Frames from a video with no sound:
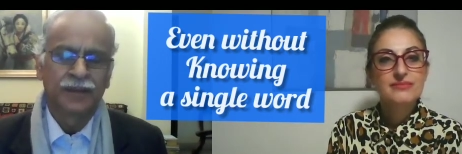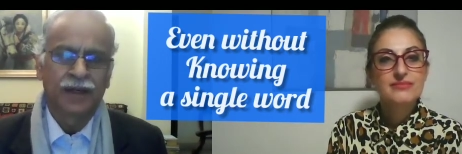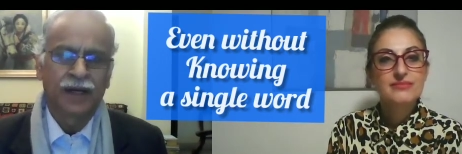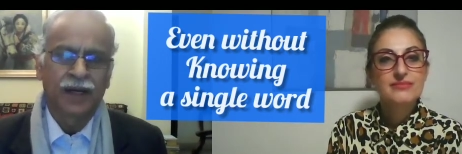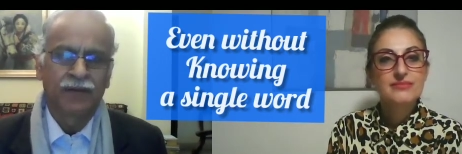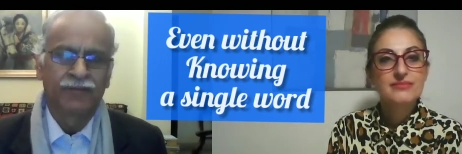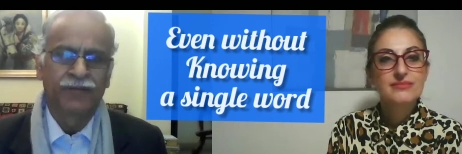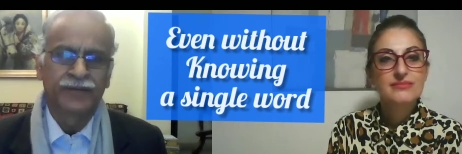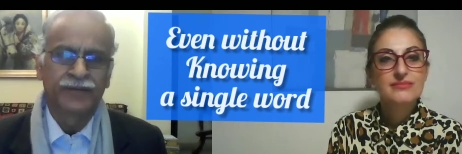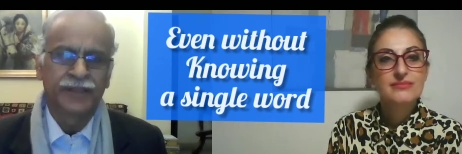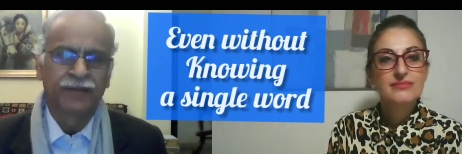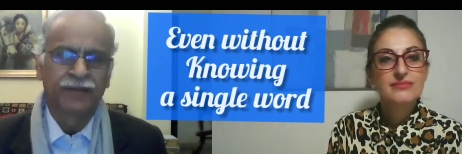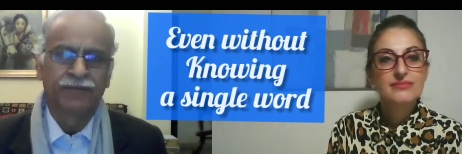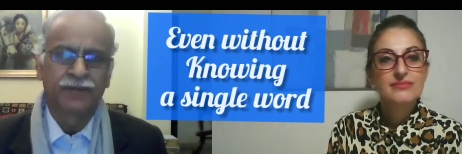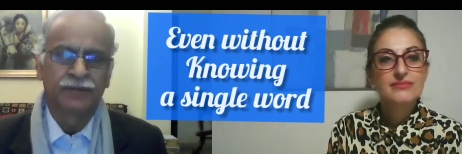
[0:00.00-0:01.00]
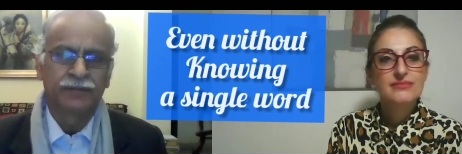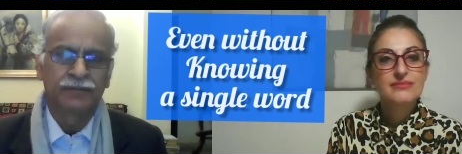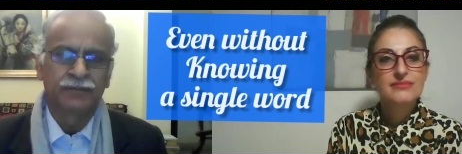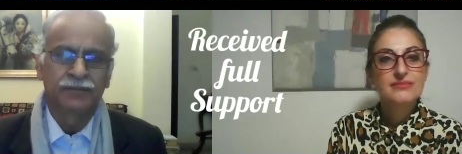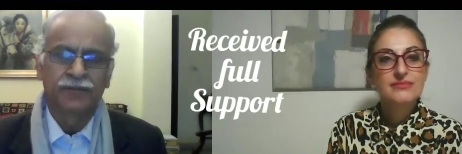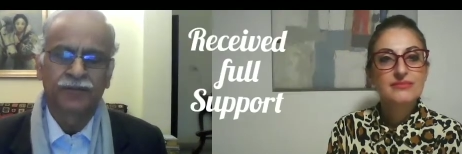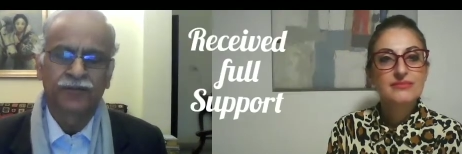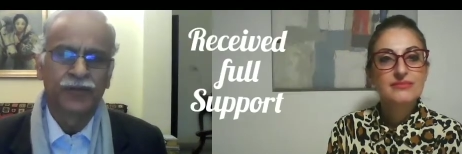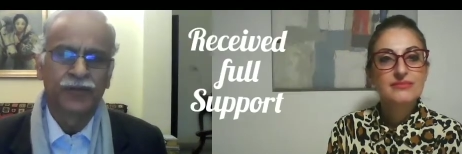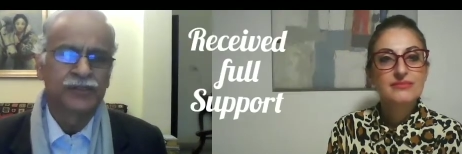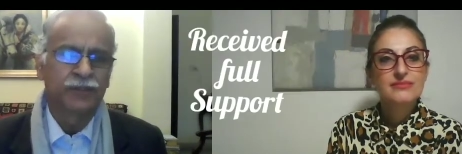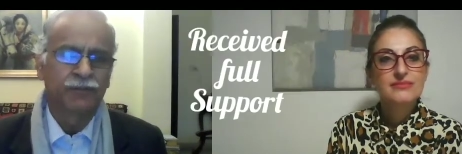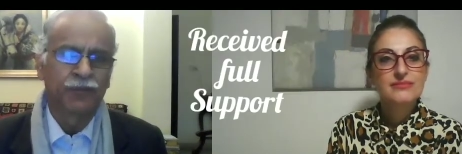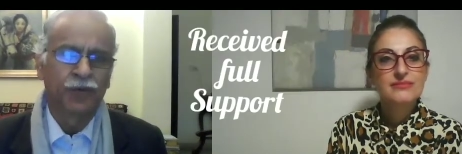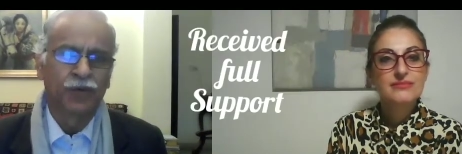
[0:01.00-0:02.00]
Speaker 1: I have received full
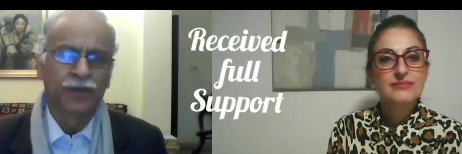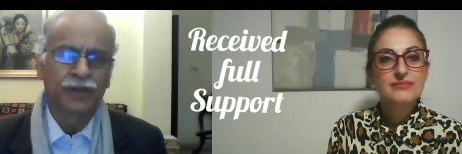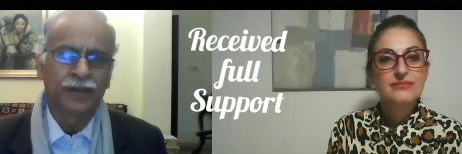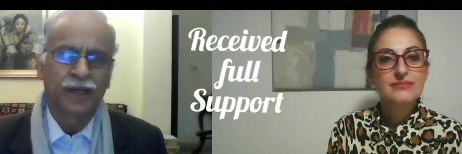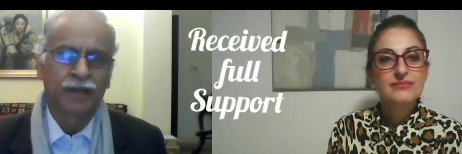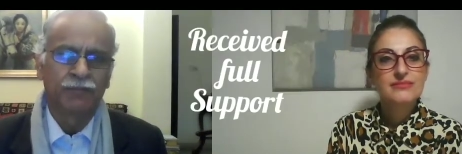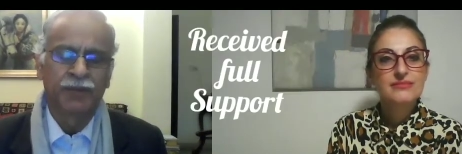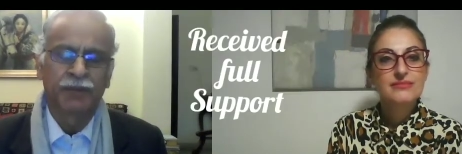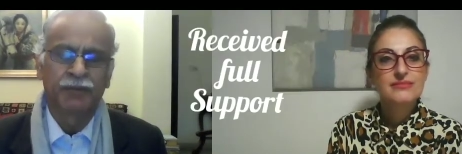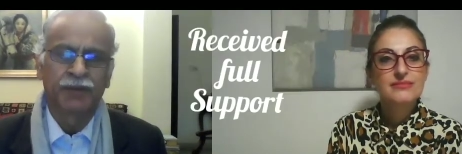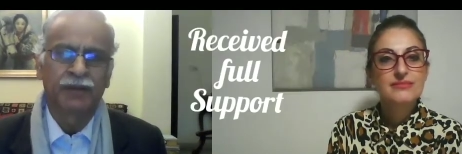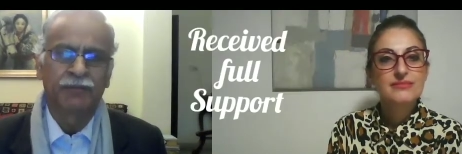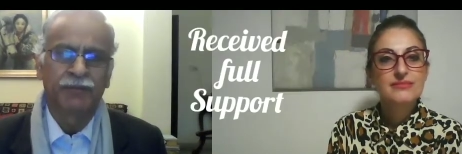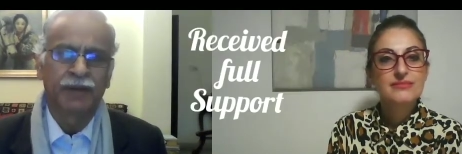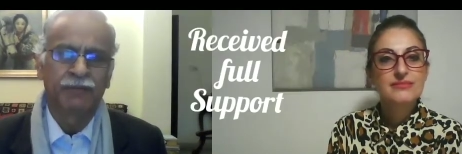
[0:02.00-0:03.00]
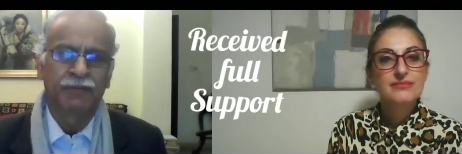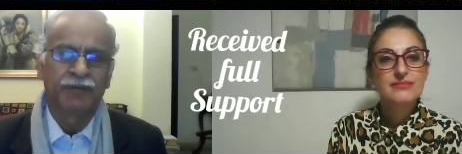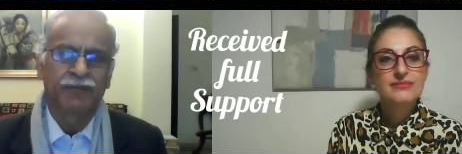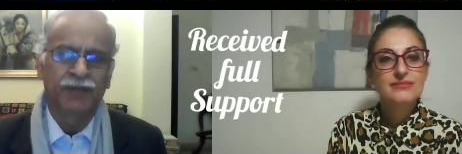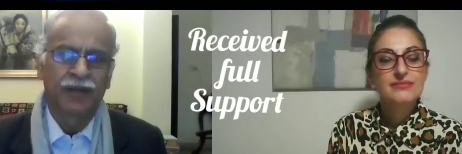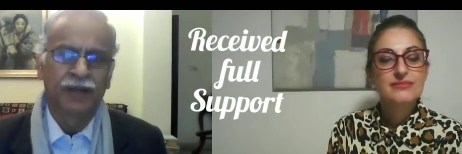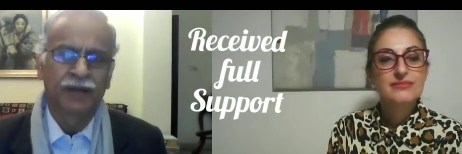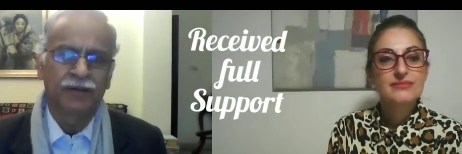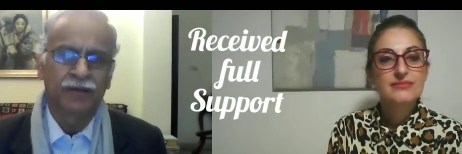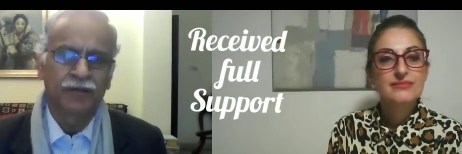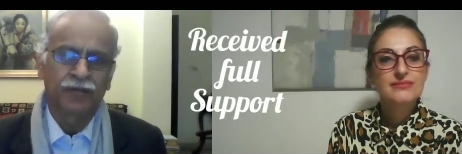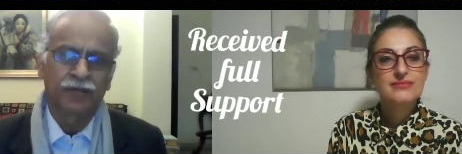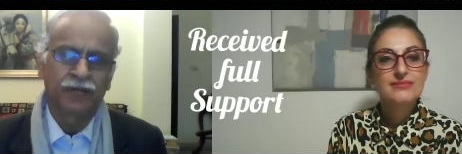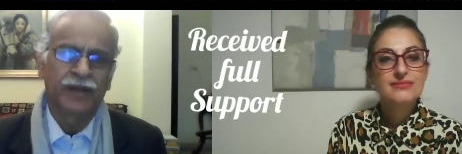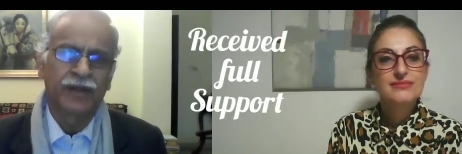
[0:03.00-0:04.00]
support and people have made me feel
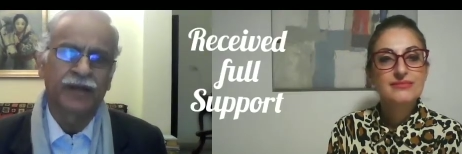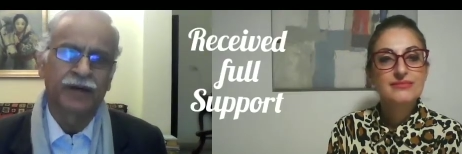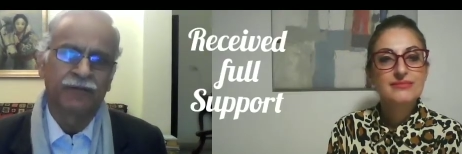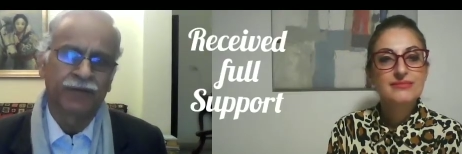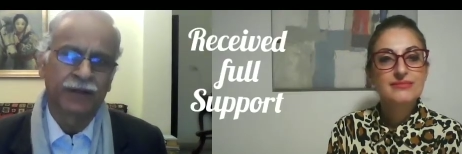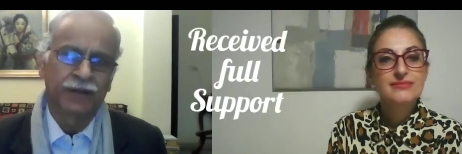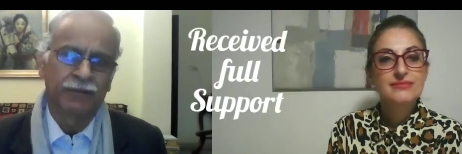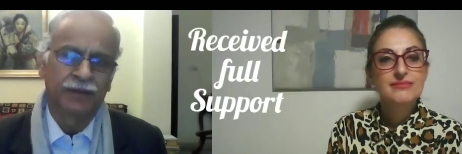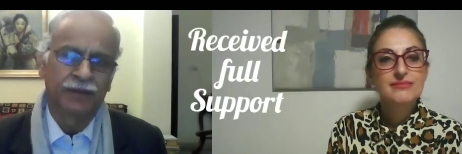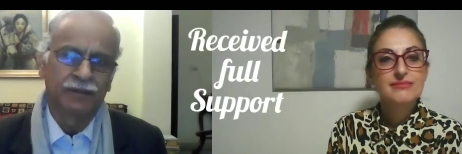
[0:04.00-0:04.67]
very comfortable.